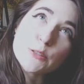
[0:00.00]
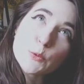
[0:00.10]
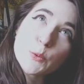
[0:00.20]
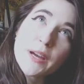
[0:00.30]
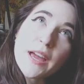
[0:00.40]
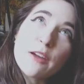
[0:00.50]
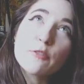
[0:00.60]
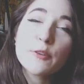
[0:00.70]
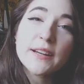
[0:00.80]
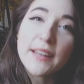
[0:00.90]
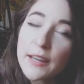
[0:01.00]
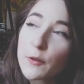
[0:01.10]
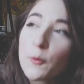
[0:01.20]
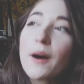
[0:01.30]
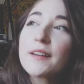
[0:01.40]
Just what every
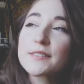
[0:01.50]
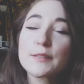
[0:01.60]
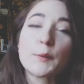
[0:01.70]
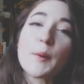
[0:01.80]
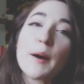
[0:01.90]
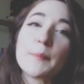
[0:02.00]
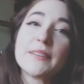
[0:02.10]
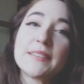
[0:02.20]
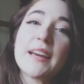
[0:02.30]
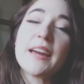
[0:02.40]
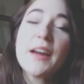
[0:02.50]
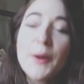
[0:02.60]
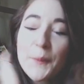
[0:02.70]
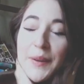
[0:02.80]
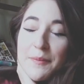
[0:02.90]
kid wants their mom to say.
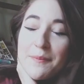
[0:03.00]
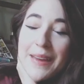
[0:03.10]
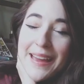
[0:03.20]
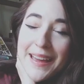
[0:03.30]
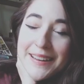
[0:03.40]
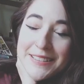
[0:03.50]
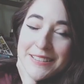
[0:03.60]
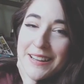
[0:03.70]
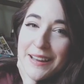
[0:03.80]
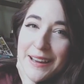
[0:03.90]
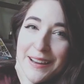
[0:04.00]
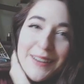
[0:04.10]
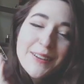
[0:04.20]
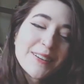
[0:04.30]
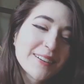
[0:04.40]
We match
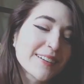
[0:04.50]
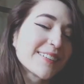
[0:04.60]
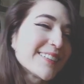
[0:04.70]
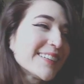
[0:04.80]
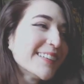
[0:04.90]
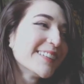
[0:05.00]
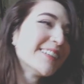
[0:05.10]
now!